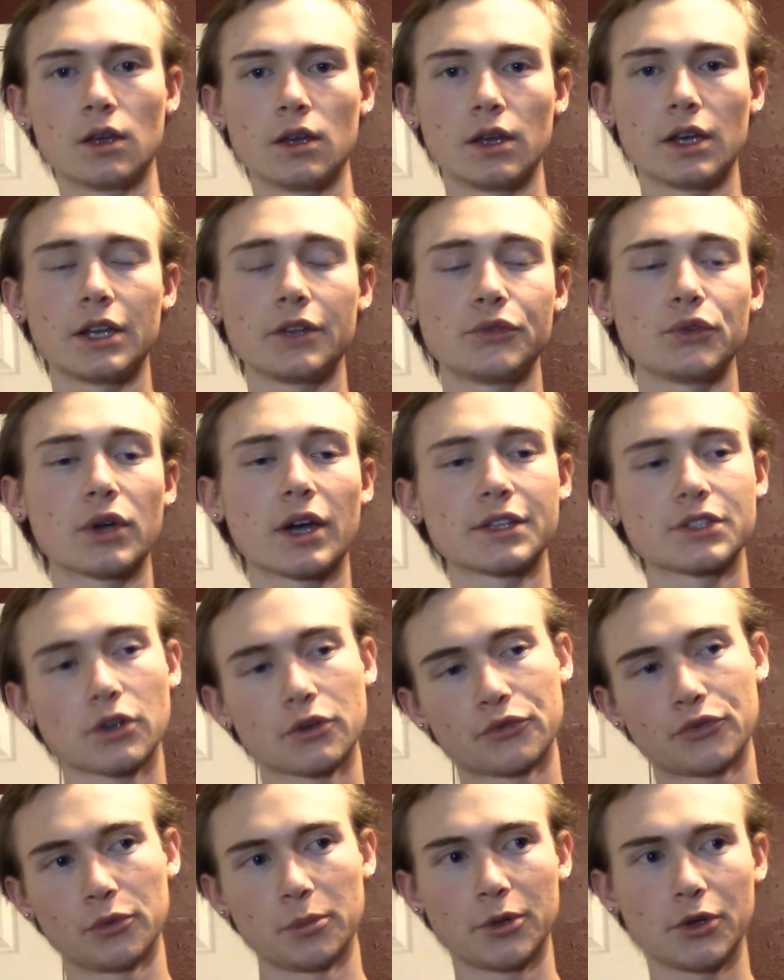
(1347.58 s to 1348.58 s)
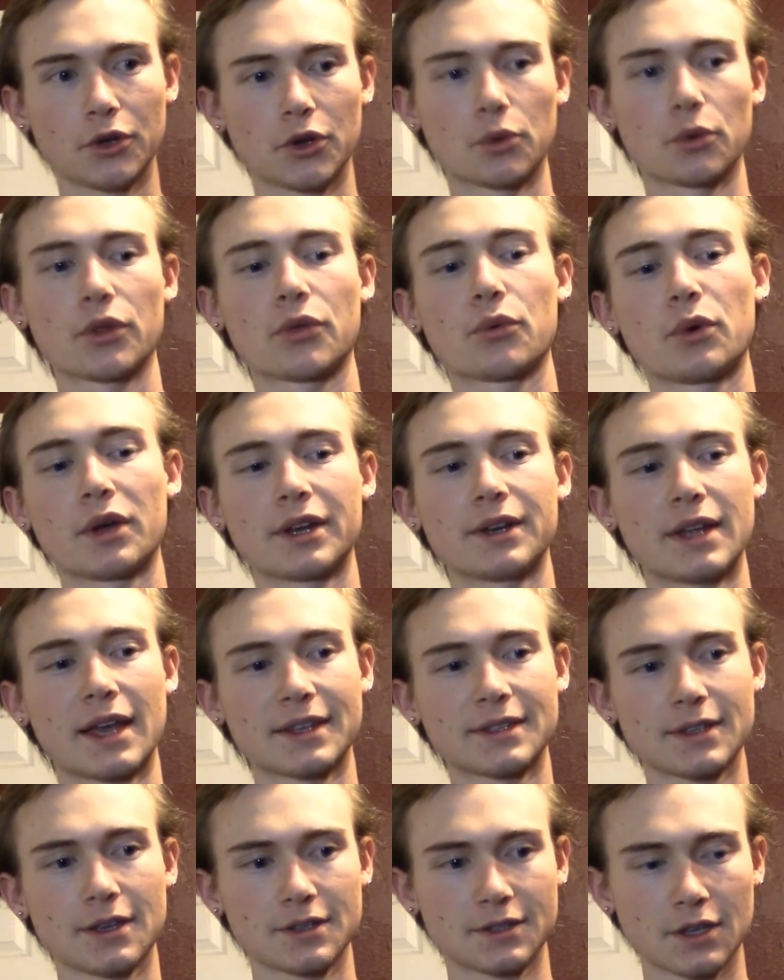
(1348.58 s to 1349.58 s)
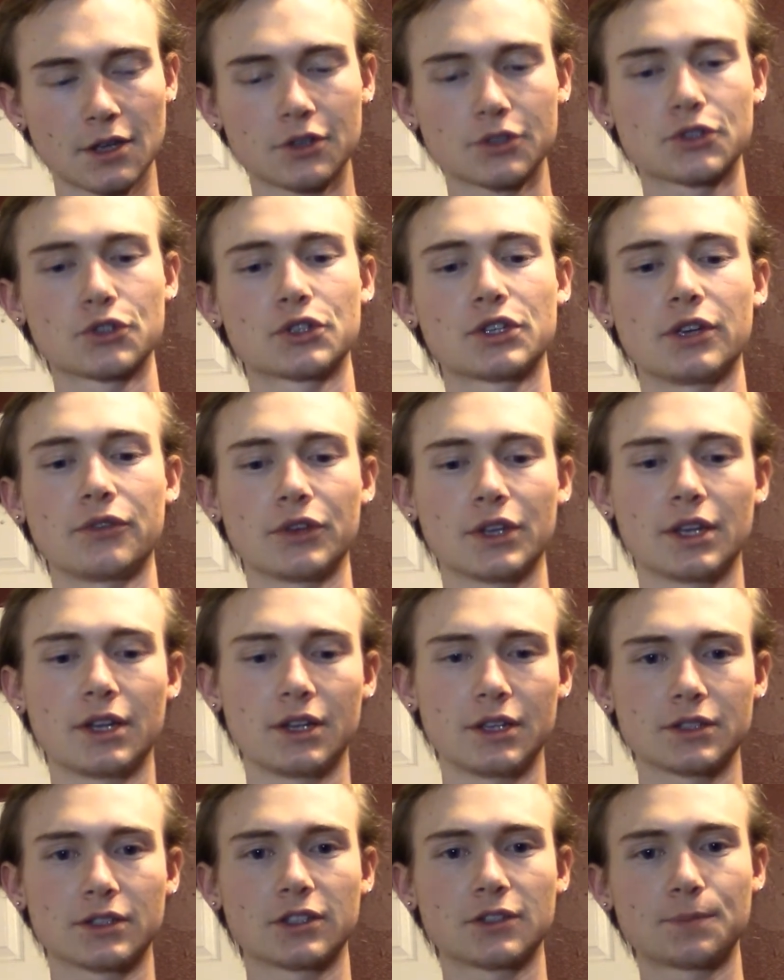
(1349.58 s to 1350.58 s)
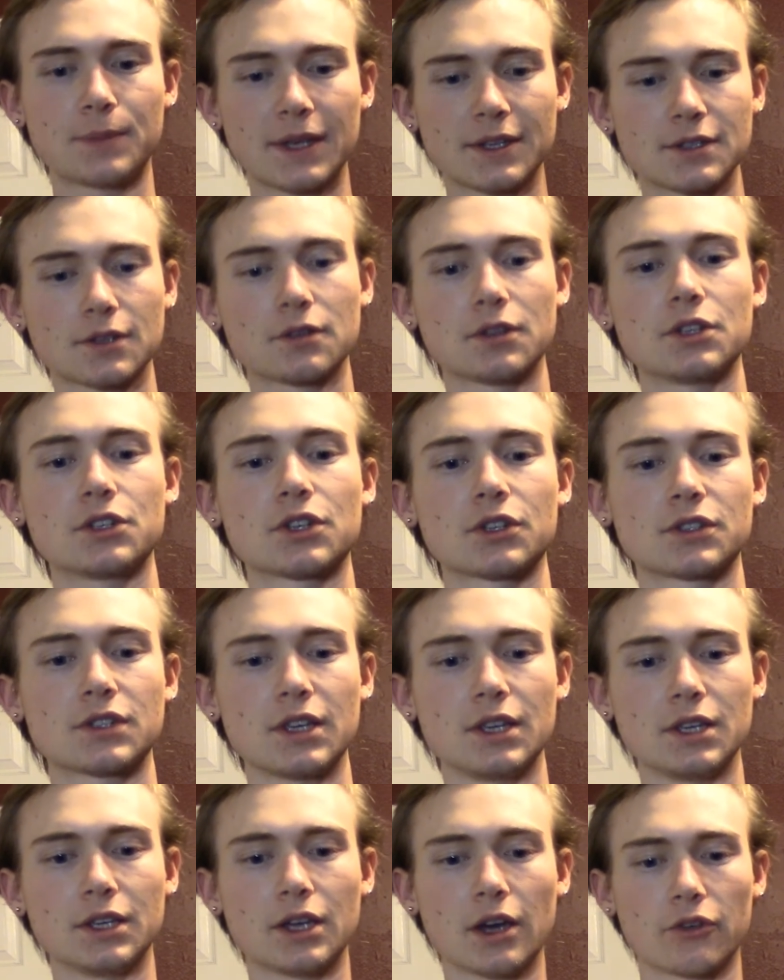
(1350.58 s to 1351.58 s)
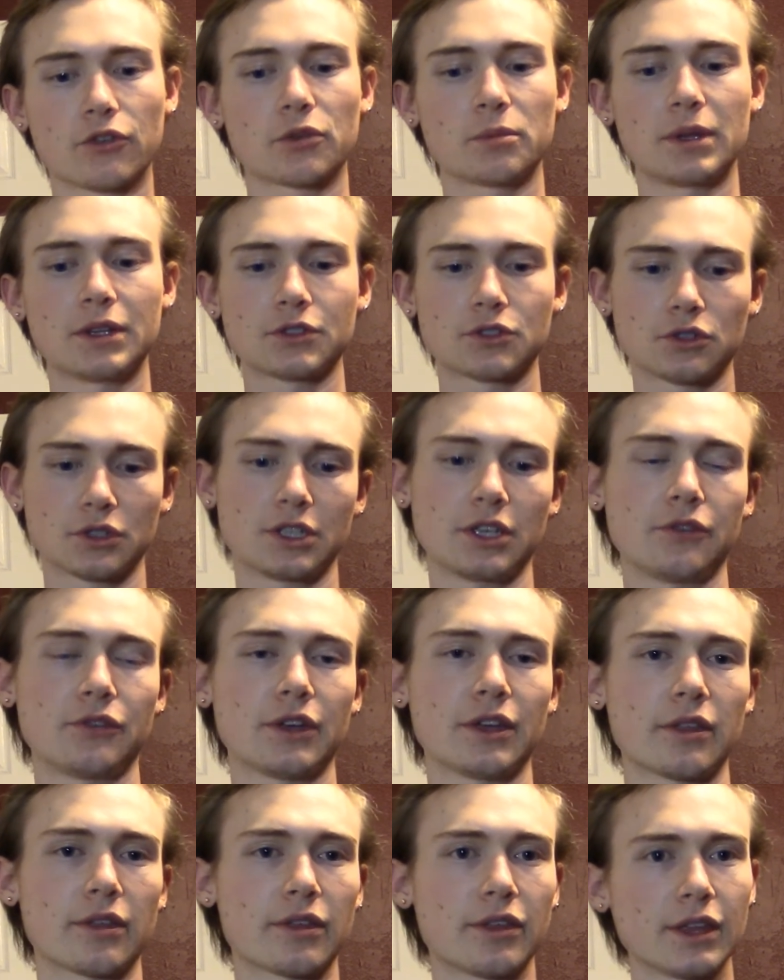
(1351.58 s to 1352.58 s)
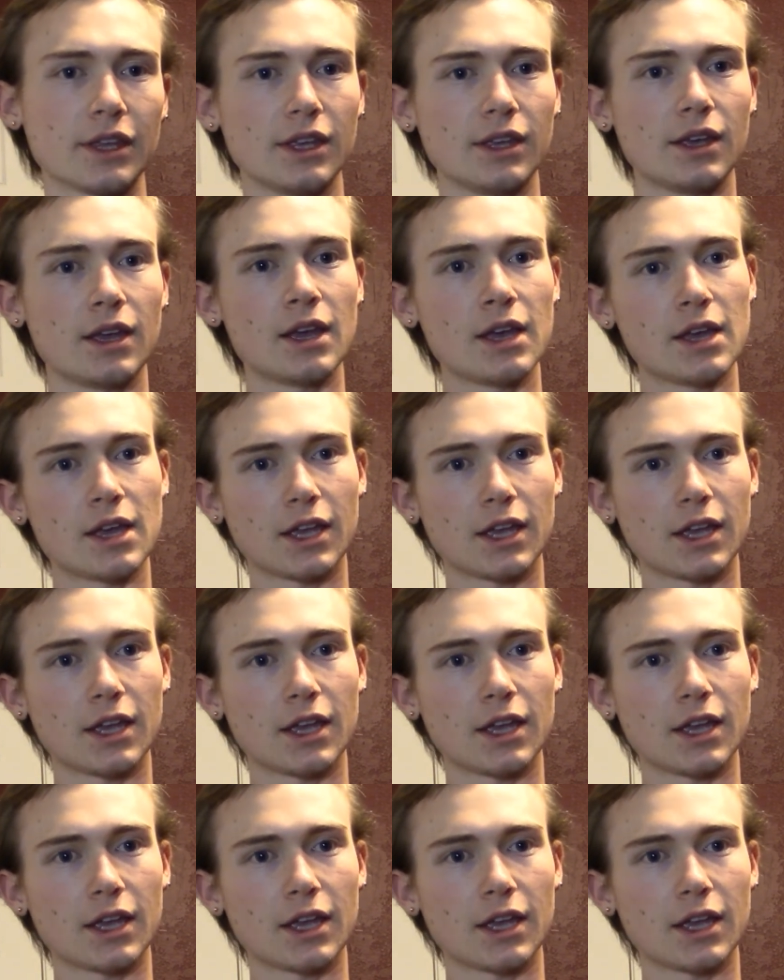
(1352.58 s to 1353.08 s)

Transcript: And if you guys aren't familiar with what an SSL certificate is, it's basically just a government certificate thingy.